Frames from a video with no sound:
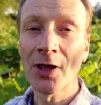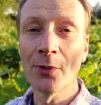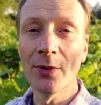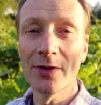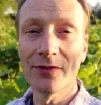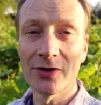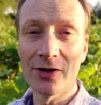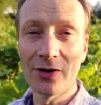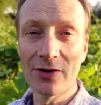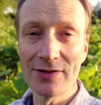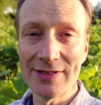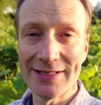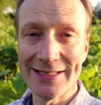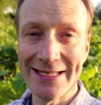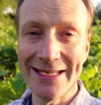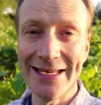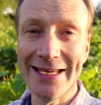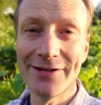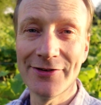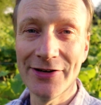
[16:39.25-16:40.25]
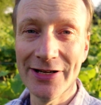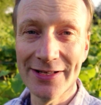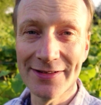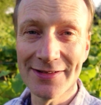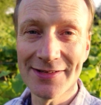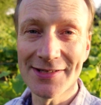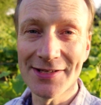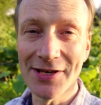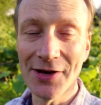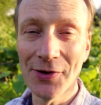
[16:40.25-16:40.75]
we've got deer
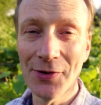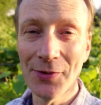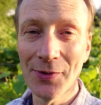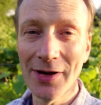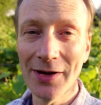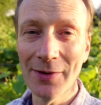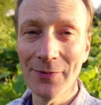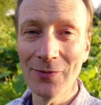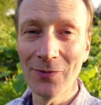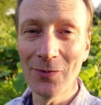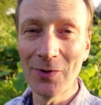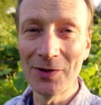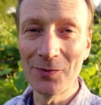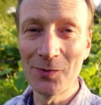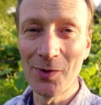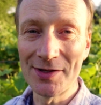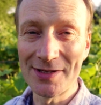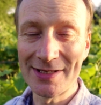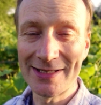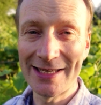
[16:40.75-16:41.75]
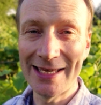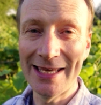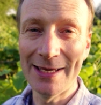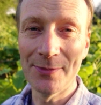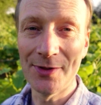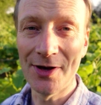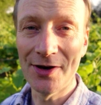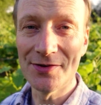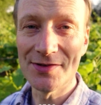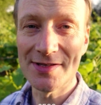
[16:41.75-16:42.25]
in, so we wanted to
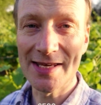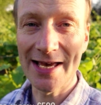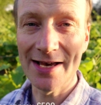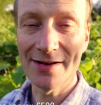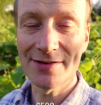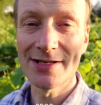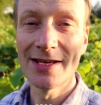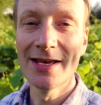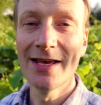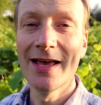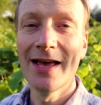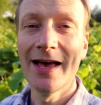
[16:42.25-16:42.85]
keep those out.